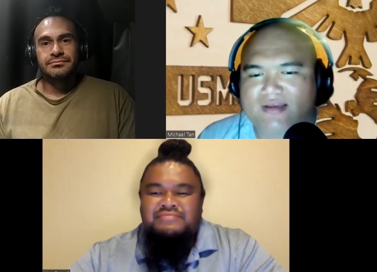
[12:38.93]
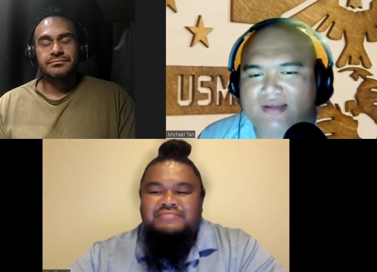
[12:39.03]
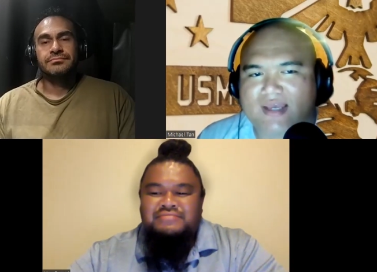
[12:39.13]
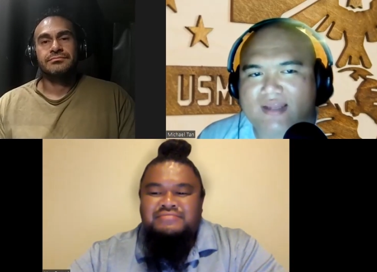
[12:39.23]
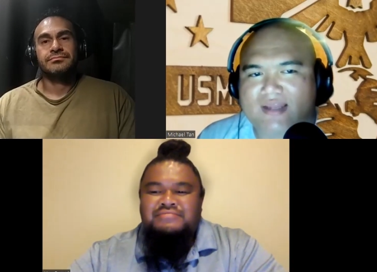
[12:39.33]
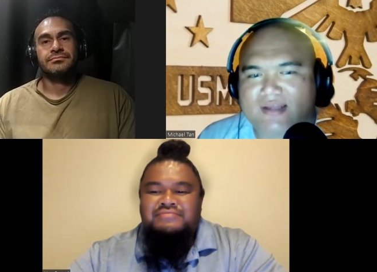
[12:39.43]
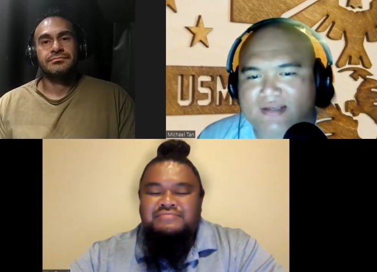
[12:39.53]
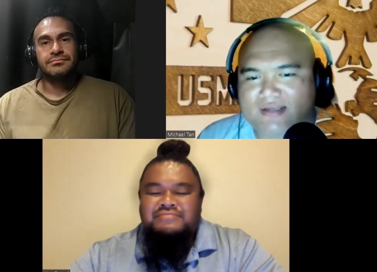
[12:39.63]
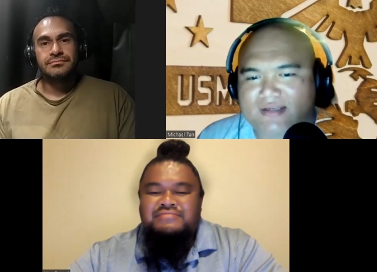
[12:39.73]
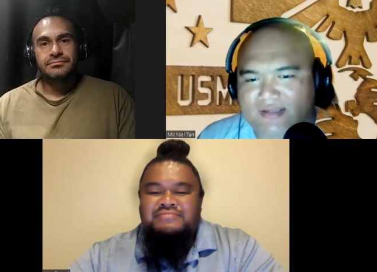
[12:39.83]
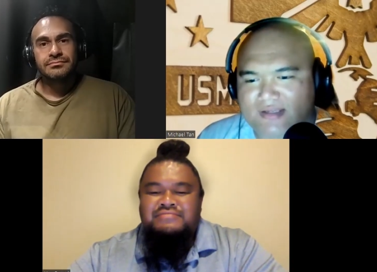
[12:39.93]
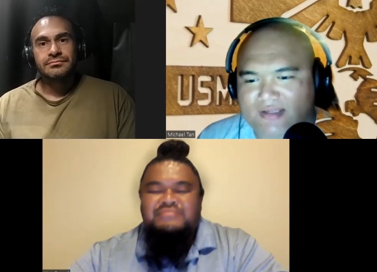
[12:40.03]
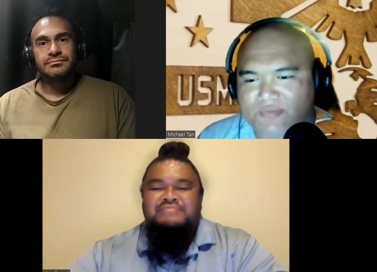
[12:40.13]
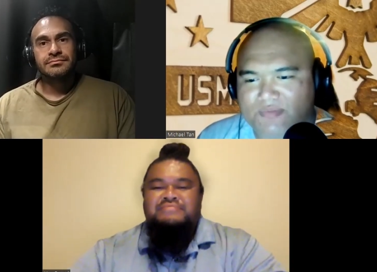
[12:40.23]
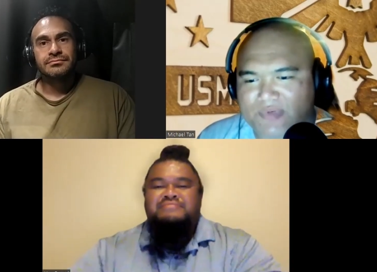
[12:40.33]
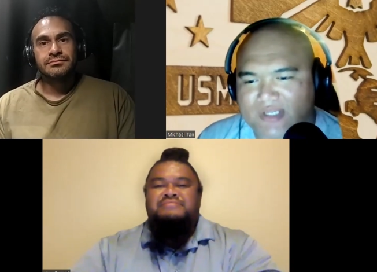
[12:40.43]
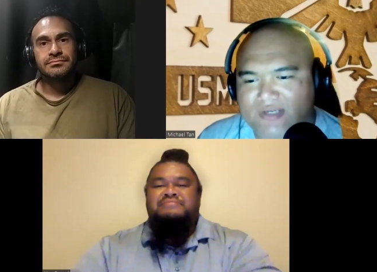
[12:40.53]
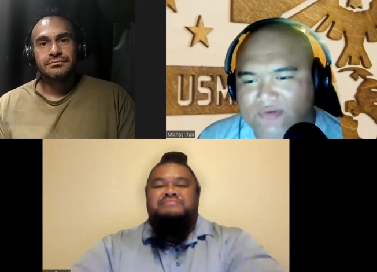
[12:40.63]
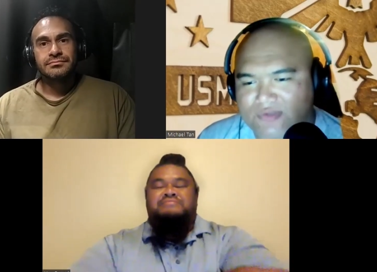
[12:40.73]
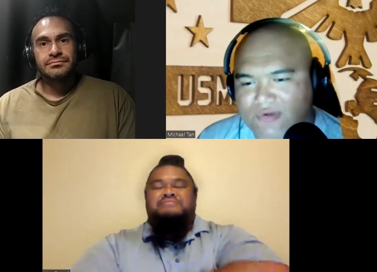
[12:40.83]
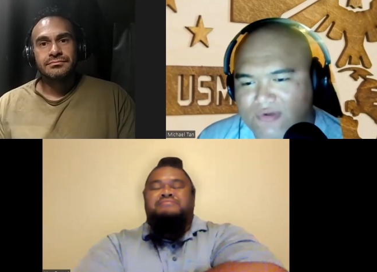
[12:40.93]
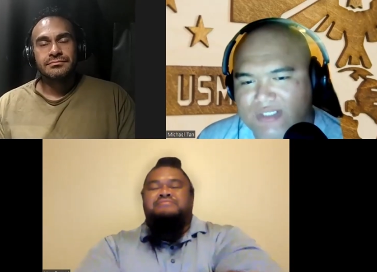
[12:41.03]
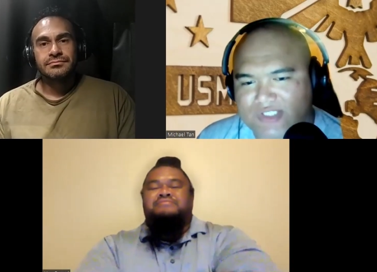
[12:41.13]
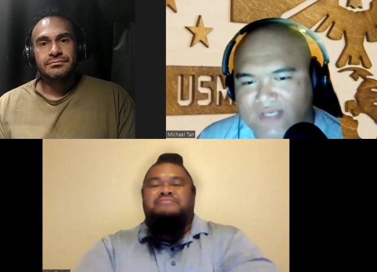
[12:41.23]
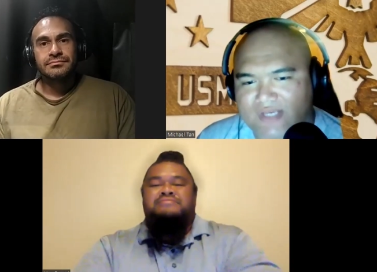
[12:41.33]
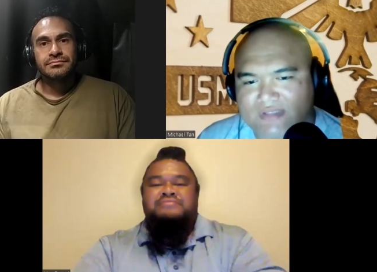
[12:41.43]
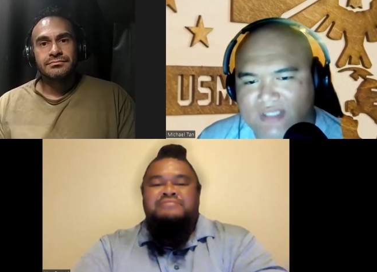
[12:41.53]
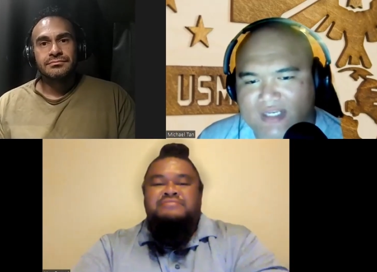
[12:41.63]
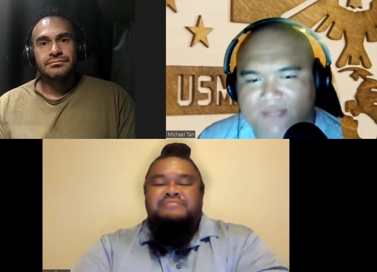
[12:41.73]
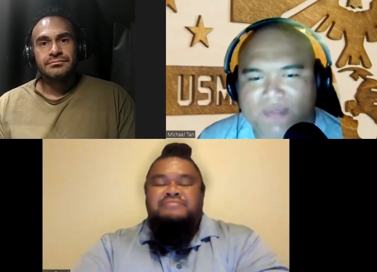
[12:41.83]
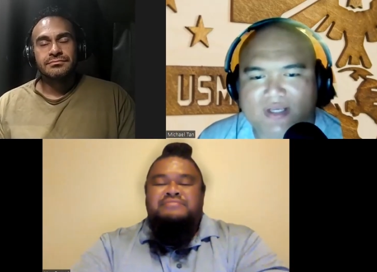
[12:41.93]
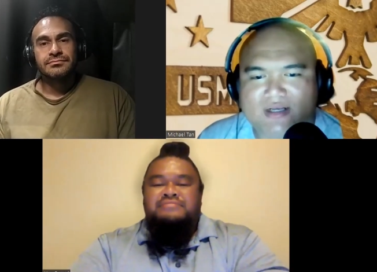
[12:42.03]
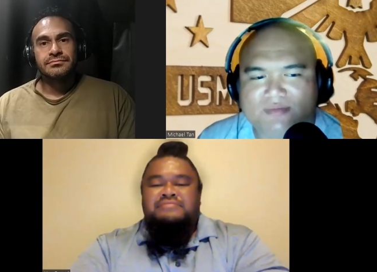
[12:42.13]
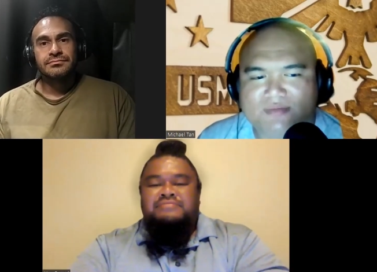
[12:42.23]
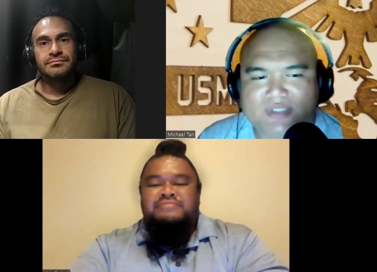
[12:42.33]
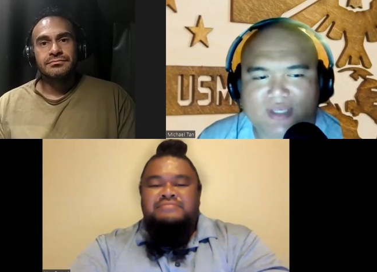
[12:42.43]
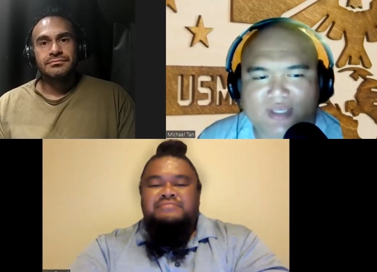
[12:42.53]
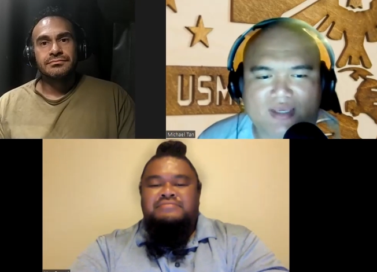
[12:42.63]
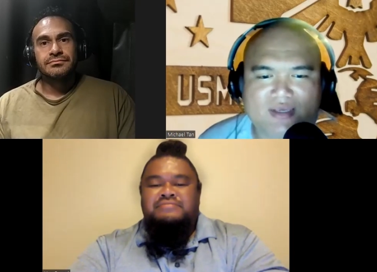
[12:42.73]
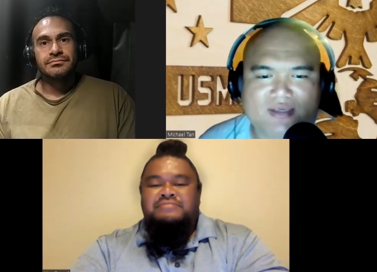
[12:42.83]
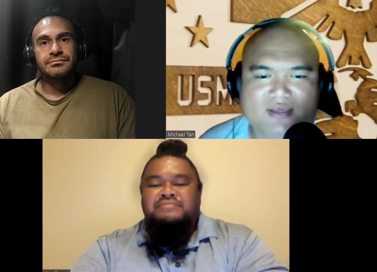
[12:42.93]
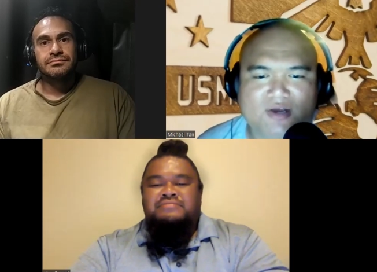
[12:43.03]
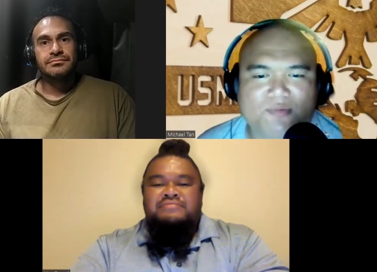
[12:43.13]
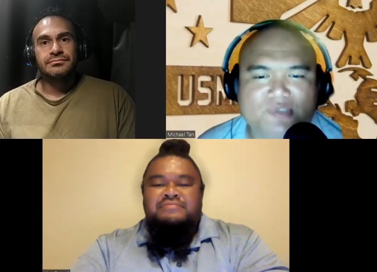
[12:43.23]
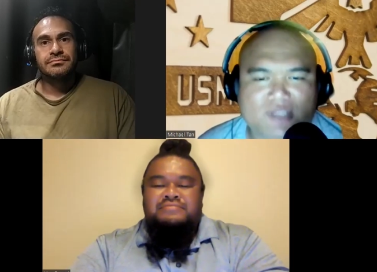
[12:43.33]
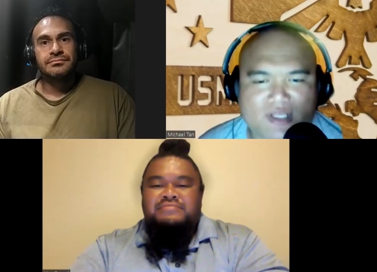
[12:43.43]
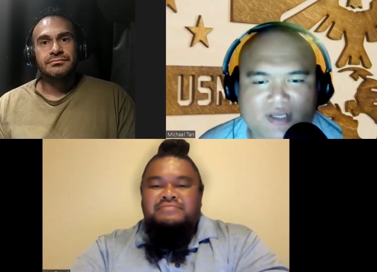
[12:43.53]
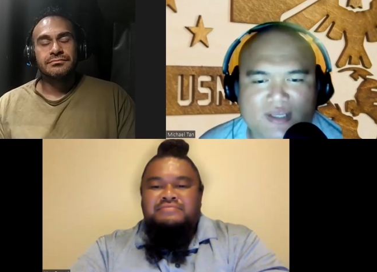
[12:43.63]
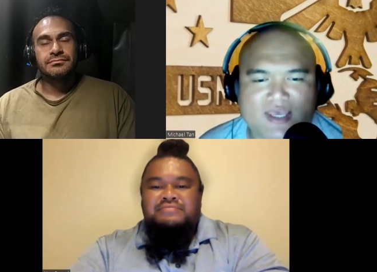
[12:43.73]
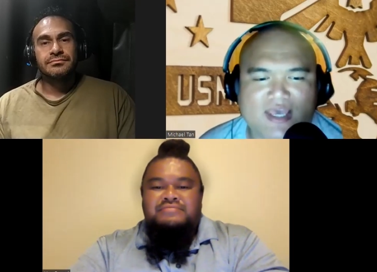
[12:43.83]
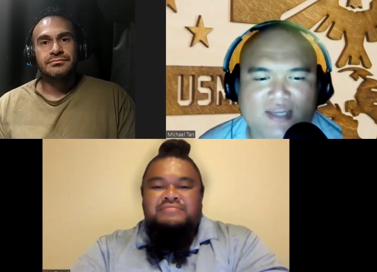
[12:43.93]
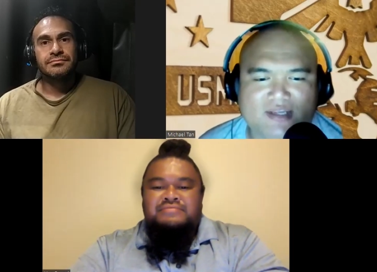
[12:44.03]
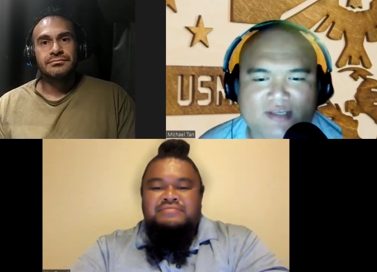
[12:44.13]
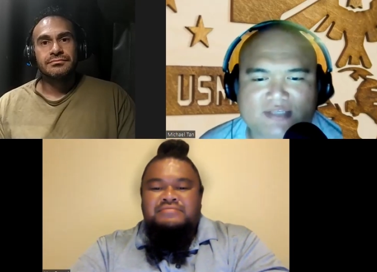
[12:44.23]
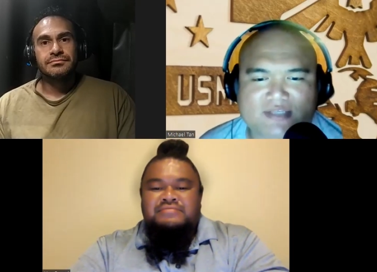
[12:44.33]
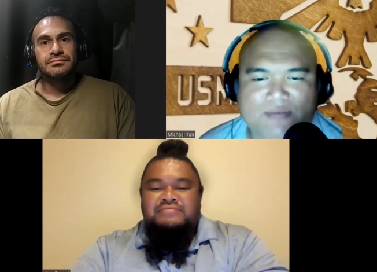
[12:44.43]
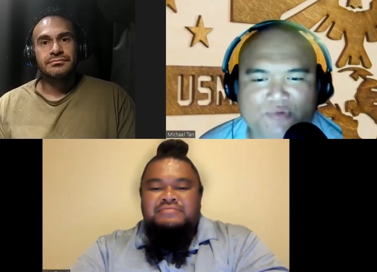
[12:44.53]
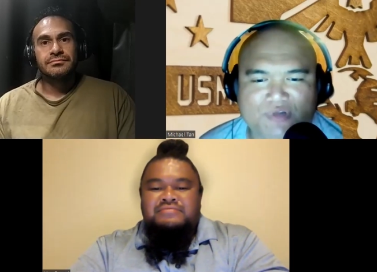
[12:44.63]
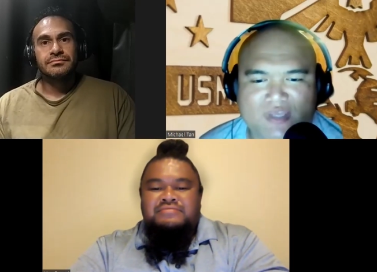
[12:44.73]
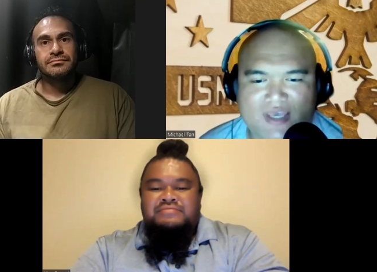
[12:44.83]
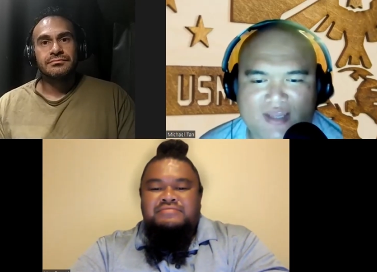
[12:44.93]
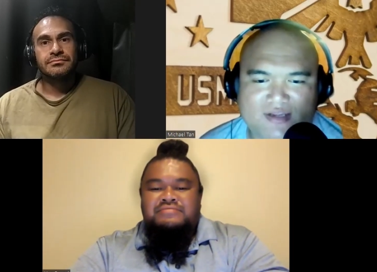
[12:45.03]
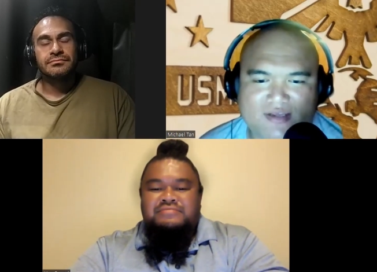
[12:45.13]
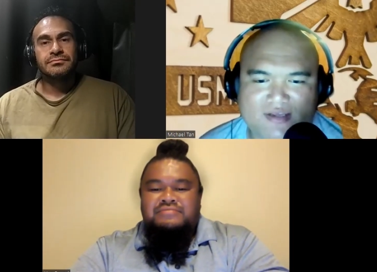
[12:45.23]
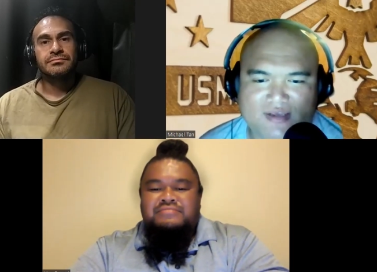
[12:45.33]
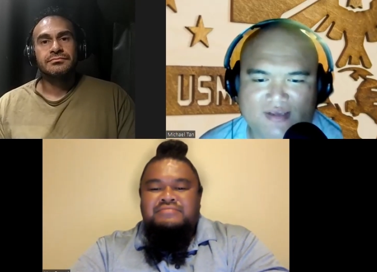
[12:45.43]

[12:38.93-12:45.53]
Speaker 1: And then you put in those coconut shavings, and it becomes a almost like a candy, a Samoan candy.